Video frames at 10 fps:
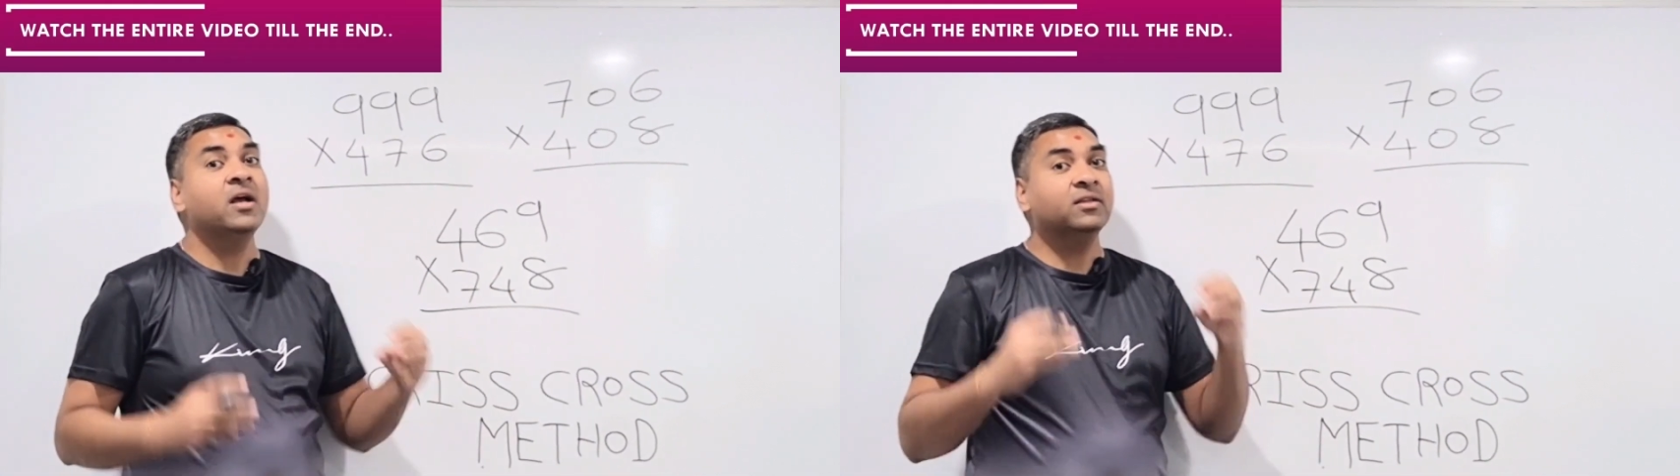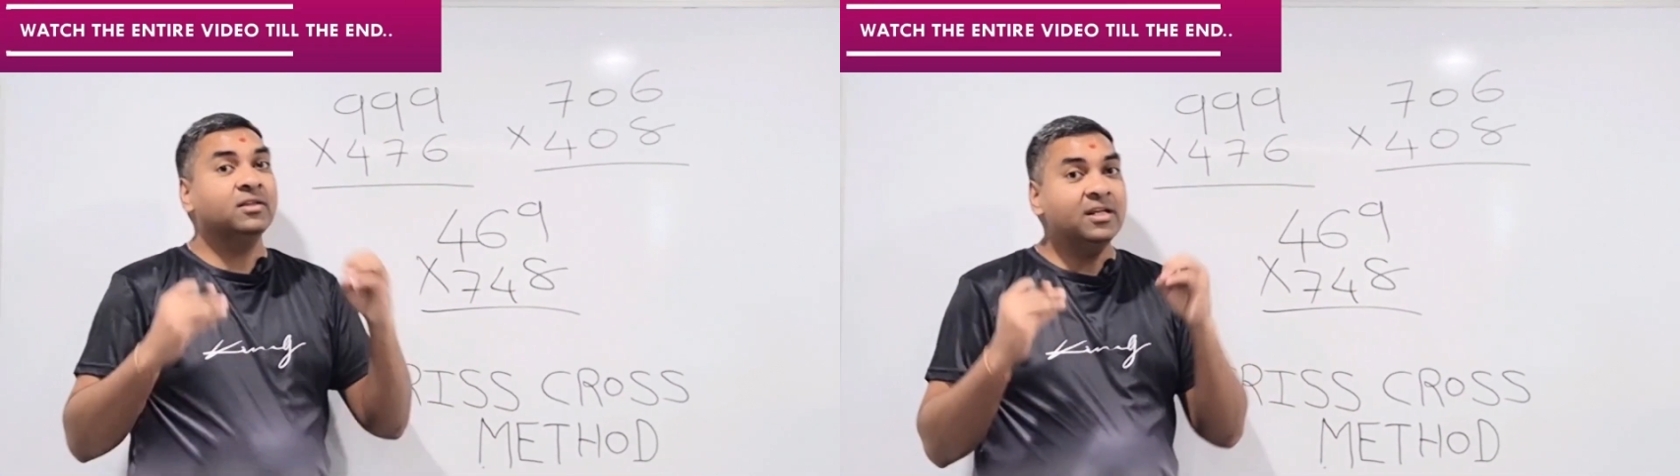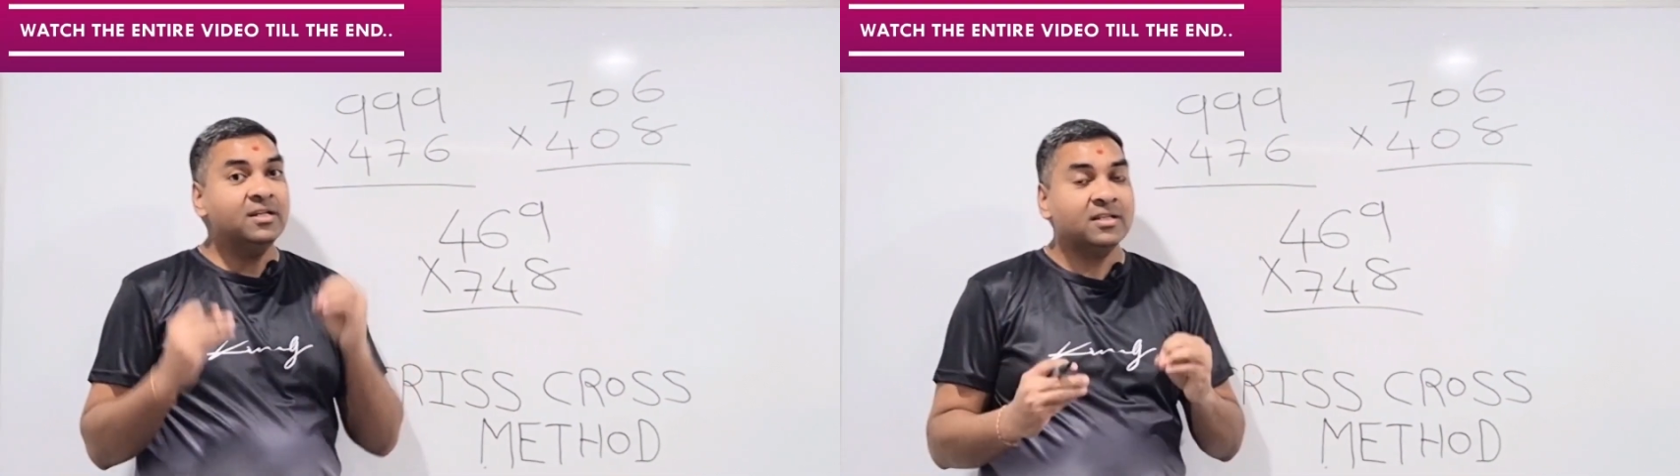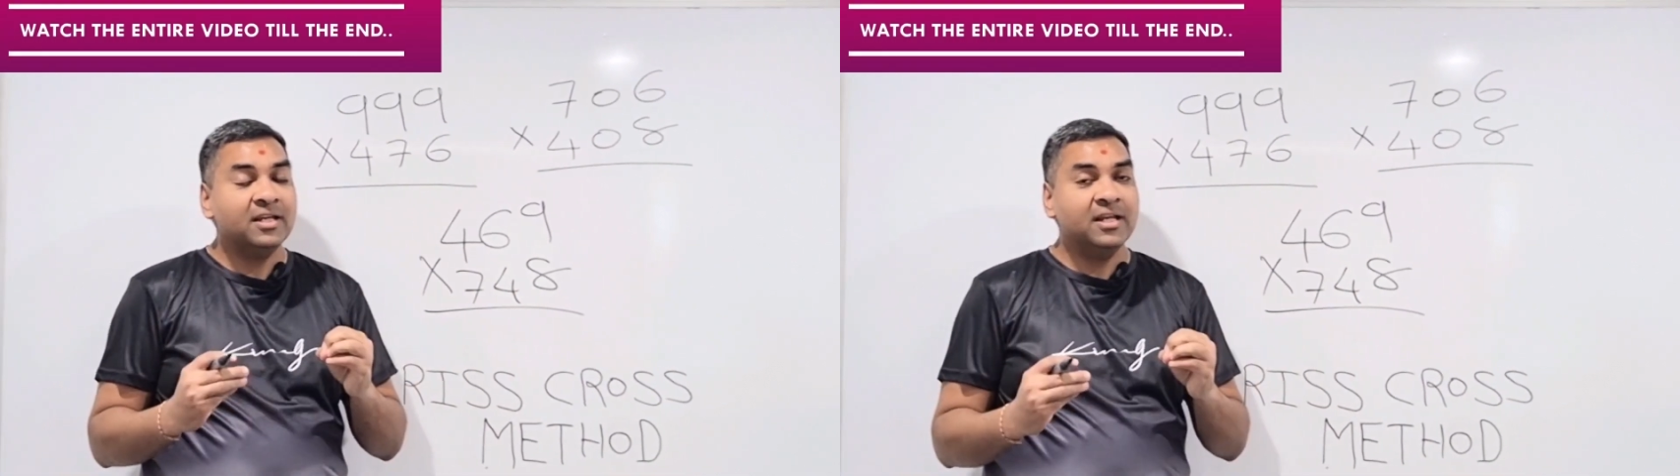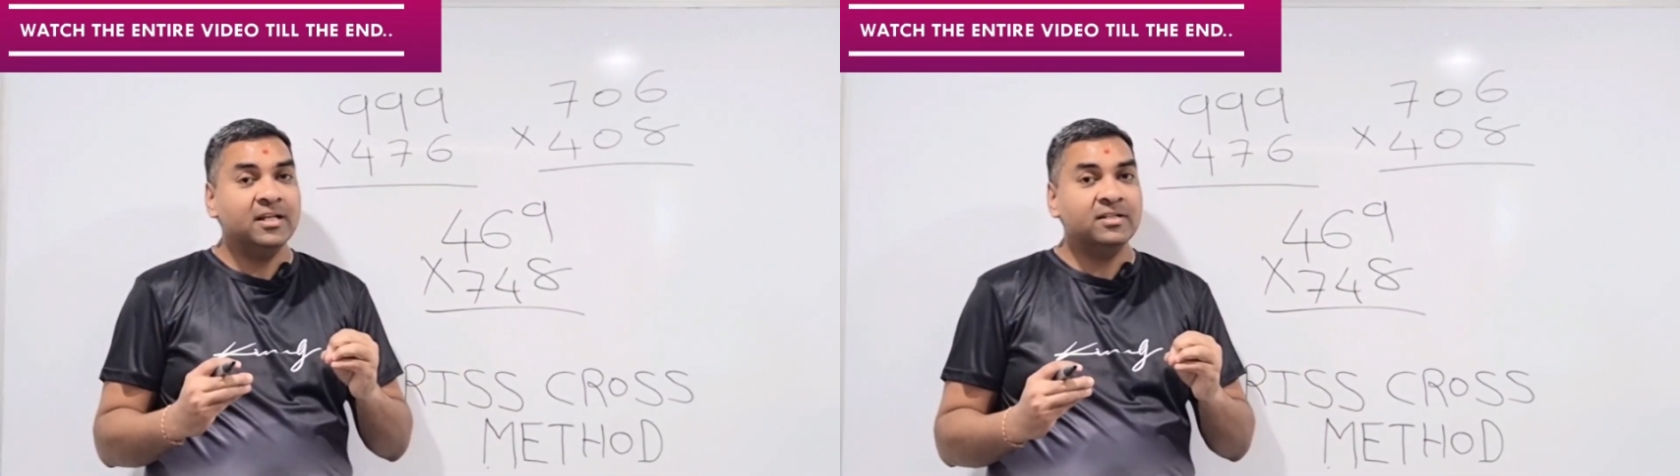
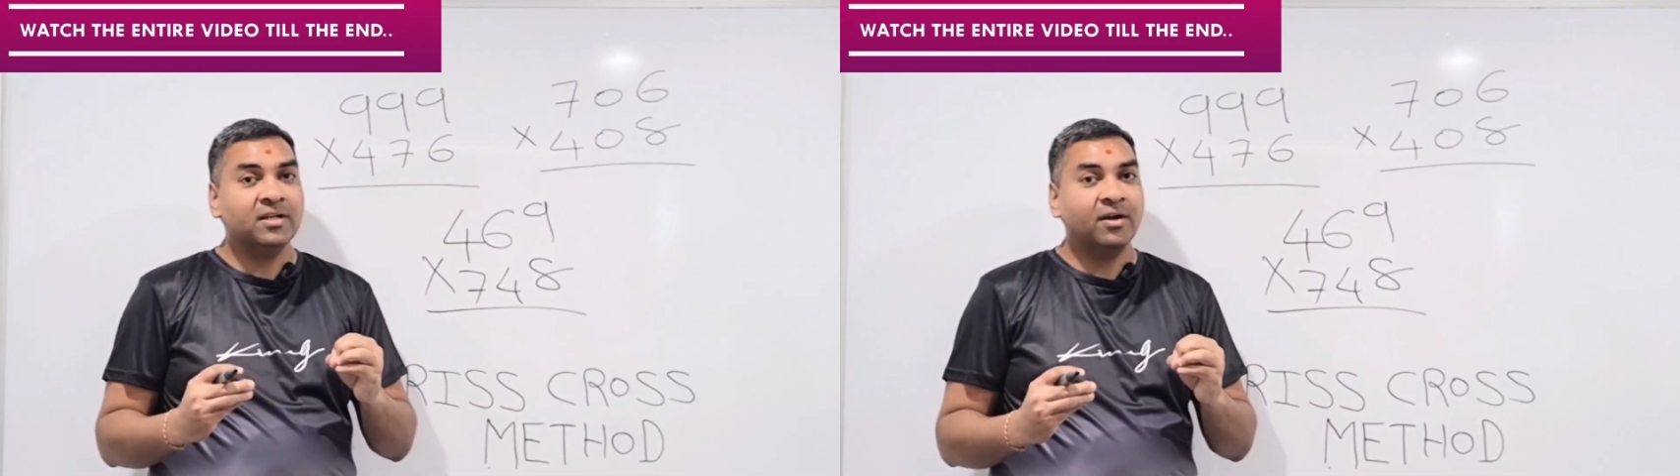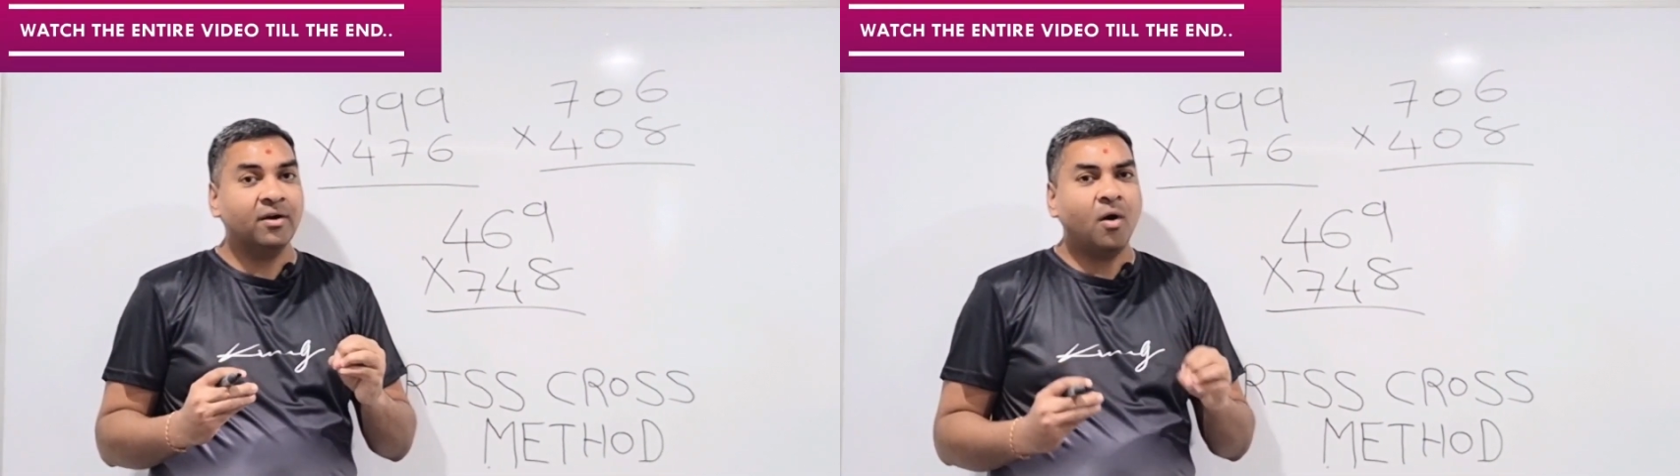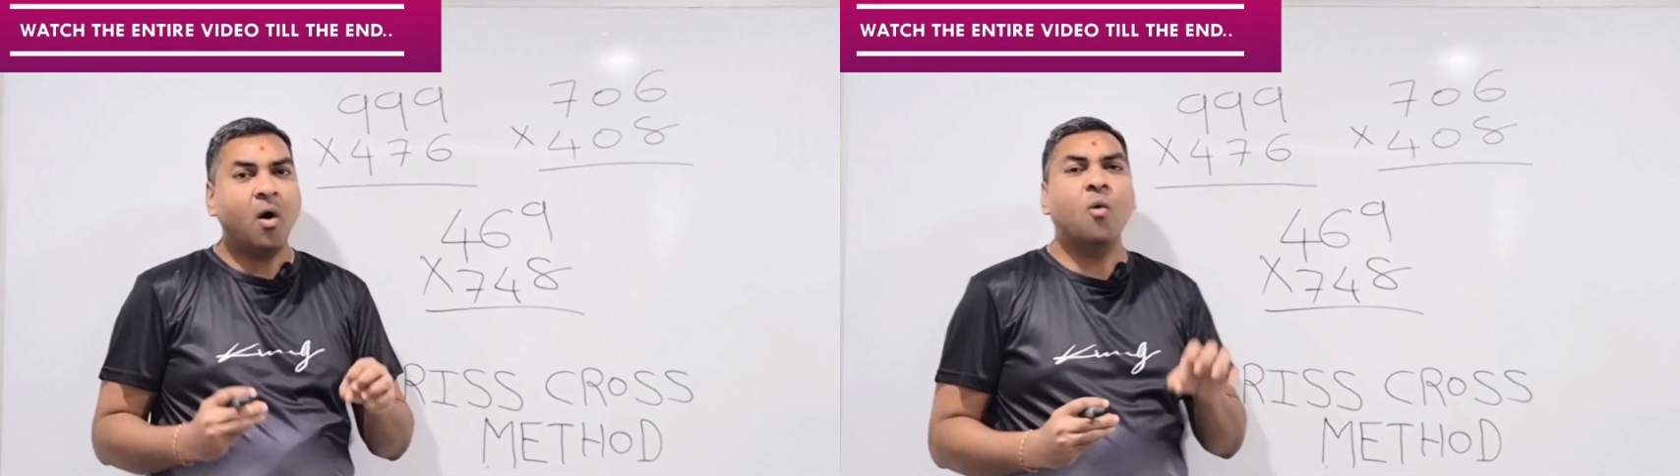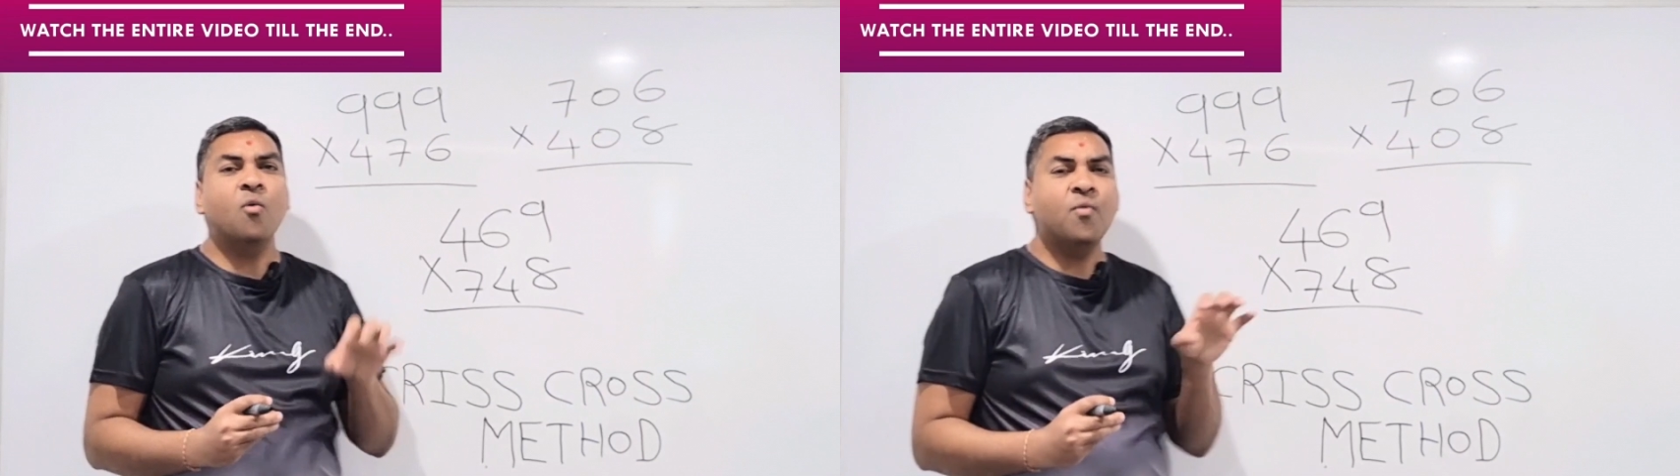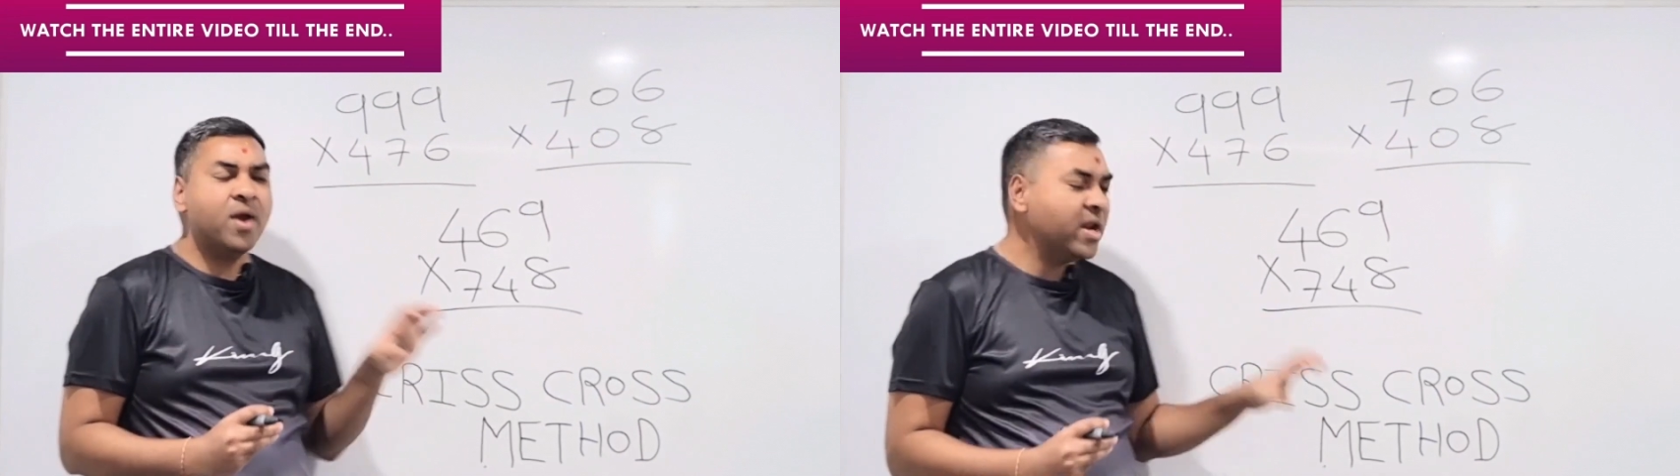This is
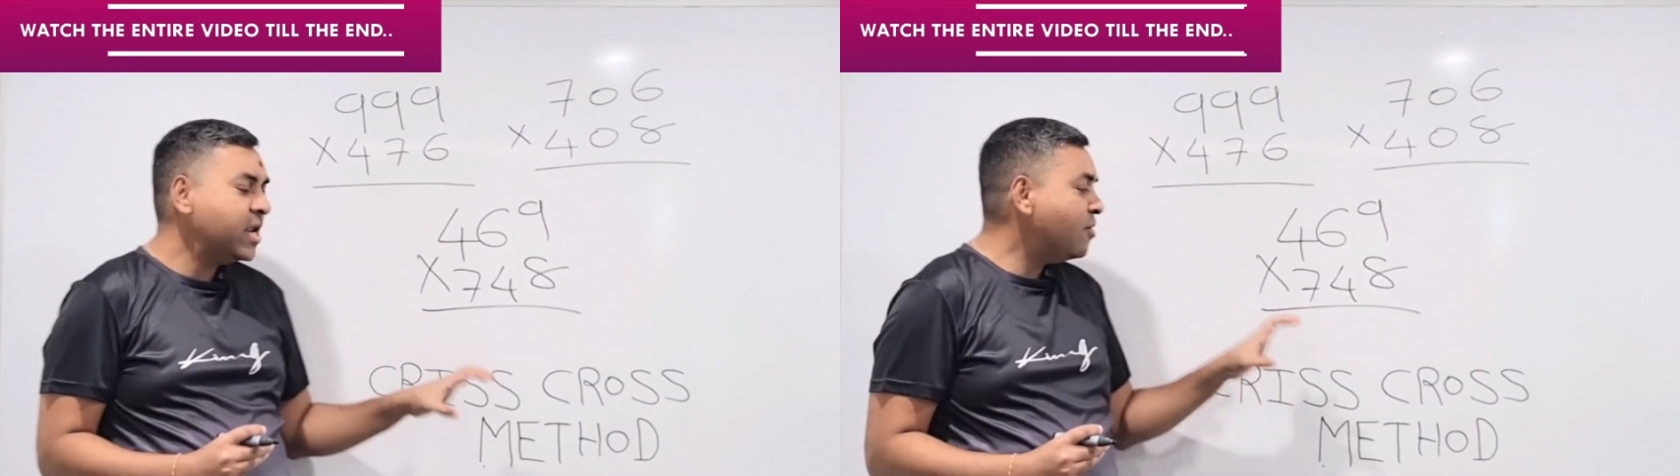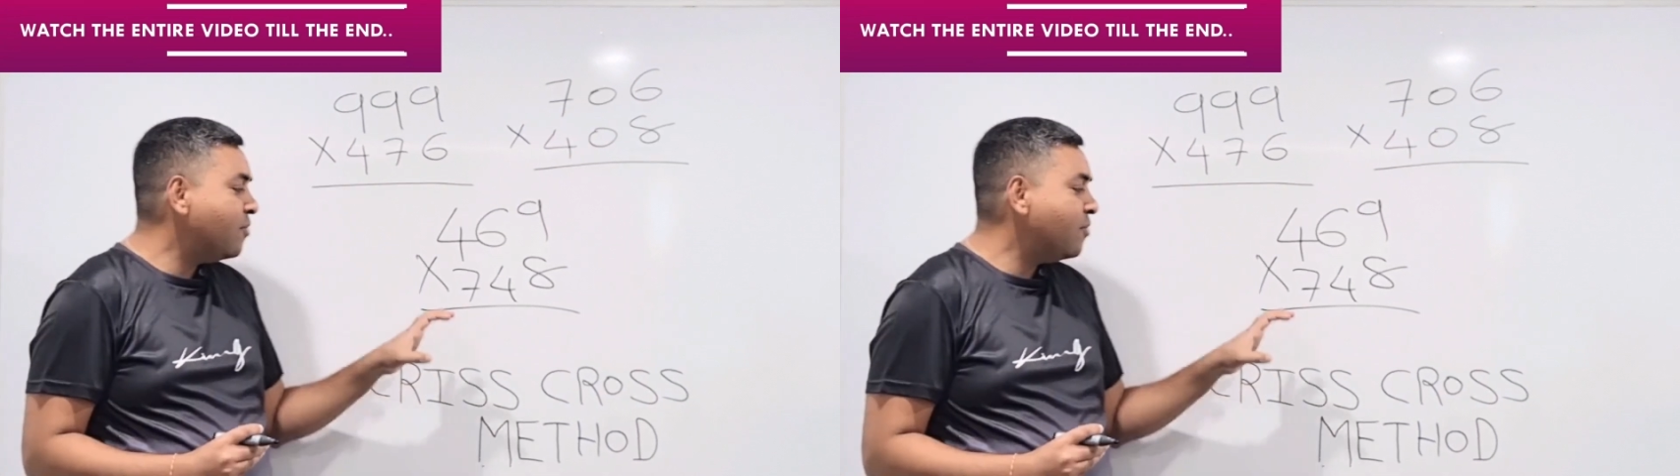a very,